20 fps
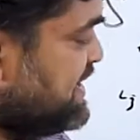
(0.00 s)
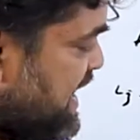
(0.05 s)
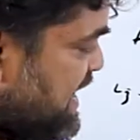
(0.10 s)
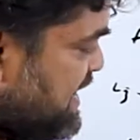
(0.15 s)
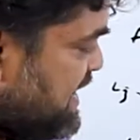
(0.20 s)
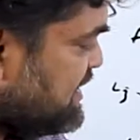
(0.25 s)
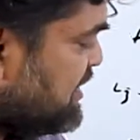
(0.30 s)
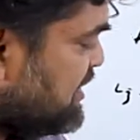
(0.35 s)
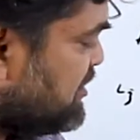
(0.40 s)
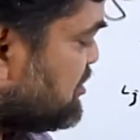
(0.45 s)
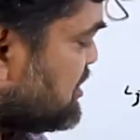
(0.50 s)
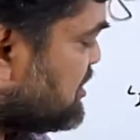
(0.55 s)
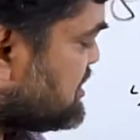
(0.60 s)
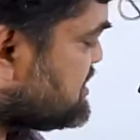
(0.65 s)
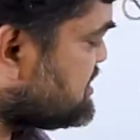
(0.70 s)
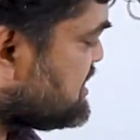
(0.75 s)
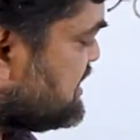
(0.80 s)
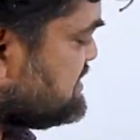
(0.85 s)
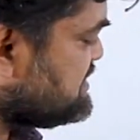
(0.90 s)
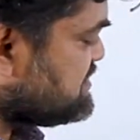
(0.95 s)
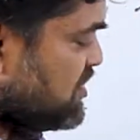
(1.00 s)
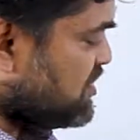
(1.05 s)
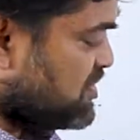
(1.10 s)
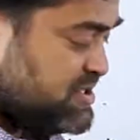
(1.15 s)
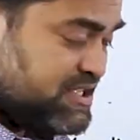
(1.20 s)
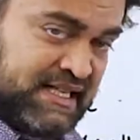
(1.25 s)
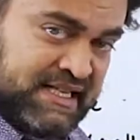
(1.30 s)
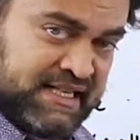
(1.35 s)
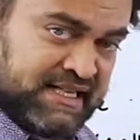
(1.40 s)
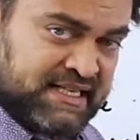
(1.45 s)
Another rotation is
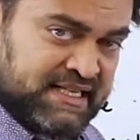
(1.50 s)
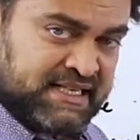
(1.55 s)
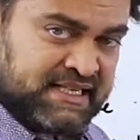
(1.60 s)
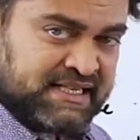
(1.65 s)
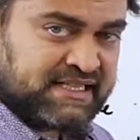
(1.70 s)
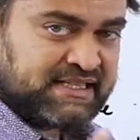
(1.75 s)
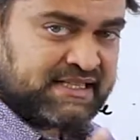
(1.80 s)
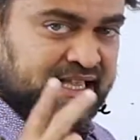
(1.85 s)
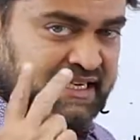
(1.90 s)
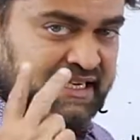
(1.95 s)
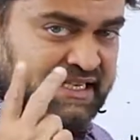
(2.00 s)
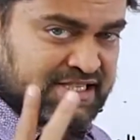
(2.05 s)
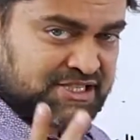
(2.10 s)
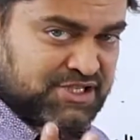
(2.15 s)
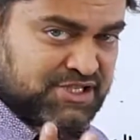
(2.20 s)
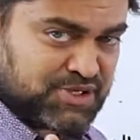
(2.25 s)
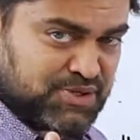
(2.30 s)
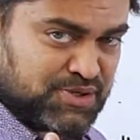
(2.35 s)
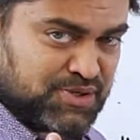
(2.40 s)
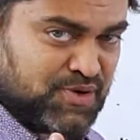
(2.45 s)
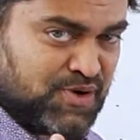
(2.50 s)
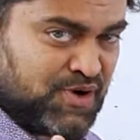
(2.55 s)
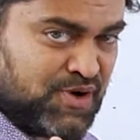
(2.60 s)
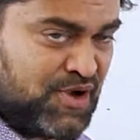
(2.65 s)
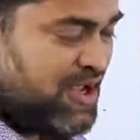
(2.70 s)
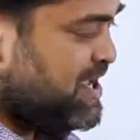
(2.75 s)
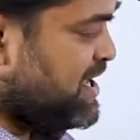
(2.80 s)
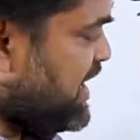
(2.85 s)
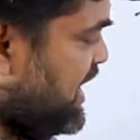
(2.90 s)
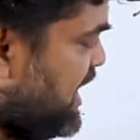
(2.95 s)
on D, that is 2.
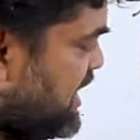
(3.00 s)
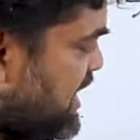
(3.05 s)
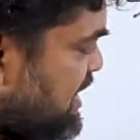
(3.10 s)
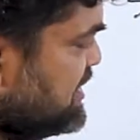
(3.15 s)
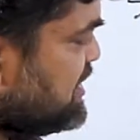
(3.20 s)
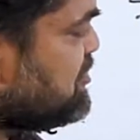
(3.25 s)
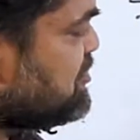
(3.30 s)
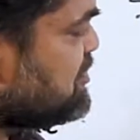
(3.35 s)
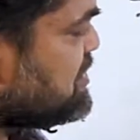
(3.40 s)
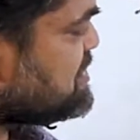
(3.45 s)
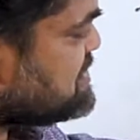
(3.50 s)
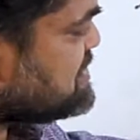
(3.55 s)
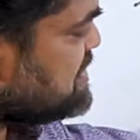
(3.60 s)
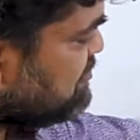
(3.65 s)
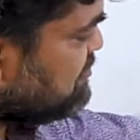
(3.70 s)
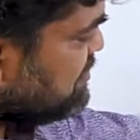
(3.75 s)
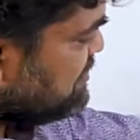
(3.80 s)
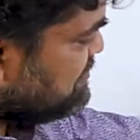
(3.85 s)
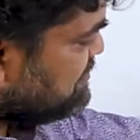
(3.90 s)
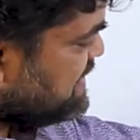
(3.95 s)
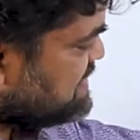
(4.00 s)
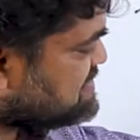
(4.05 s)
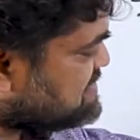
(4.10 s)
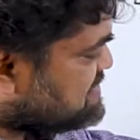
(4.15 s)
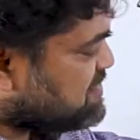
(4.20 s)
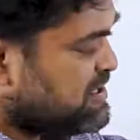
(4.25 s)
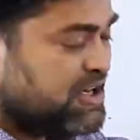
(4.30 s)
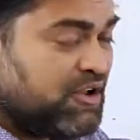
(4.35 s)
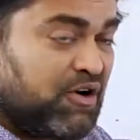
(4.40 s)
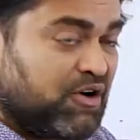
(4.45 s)
Another rotation will be its
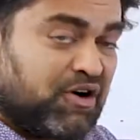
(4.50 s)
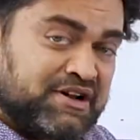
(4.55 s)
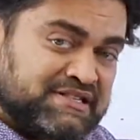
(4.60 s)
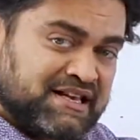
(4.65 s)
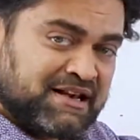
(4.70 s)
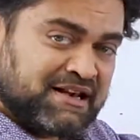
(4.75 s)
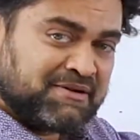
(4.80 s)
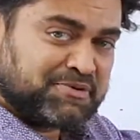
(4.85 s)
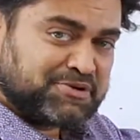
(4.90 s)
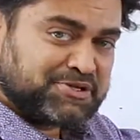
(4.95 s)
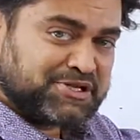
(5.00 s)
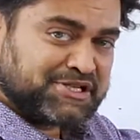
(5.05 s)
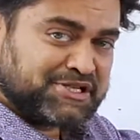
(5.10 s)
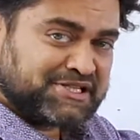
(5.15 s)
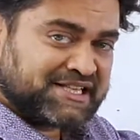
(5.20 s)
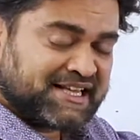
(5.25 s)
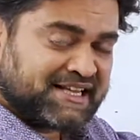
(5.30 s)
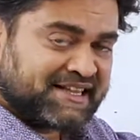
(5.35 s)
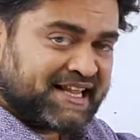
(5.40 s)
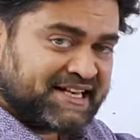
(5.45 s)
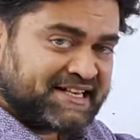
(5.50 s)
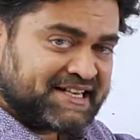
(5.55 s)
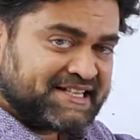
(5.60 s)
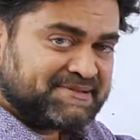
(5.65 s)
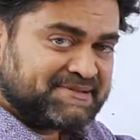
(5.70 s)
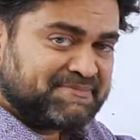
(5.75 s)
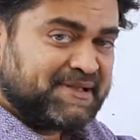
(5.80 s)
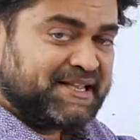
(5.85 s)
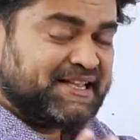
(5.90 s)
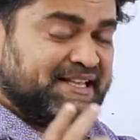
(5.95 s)
in original position, that
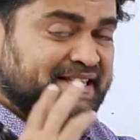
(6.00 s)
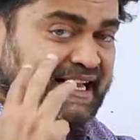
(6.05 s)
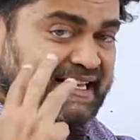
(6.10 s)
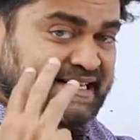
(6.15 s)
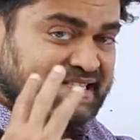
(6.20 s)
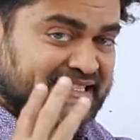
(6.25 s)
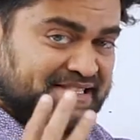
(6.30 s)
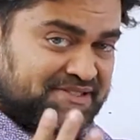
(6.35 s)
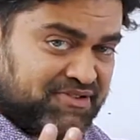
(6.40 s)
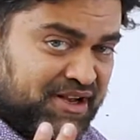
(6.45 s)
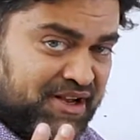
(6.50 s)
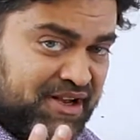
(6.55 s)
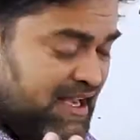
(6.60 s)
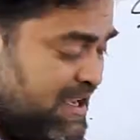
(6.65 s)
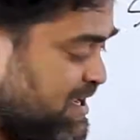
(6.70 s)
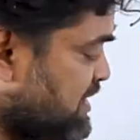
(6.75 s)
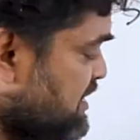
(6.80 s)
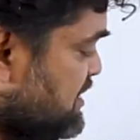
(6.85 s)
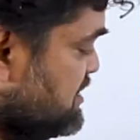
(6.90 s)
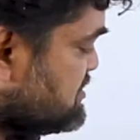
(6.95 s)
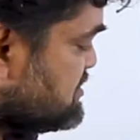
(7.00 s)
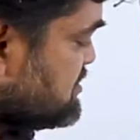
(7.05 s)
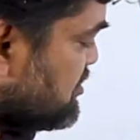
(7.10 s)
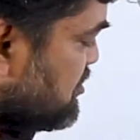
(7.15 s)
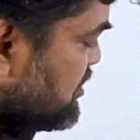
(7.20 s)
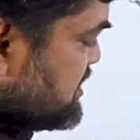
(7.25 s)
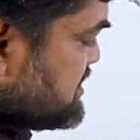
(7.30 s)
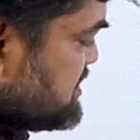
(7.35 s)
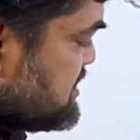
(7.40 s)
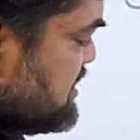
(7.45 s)
is B, that is 3. So
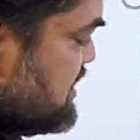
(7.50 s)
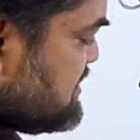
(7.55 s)
rotational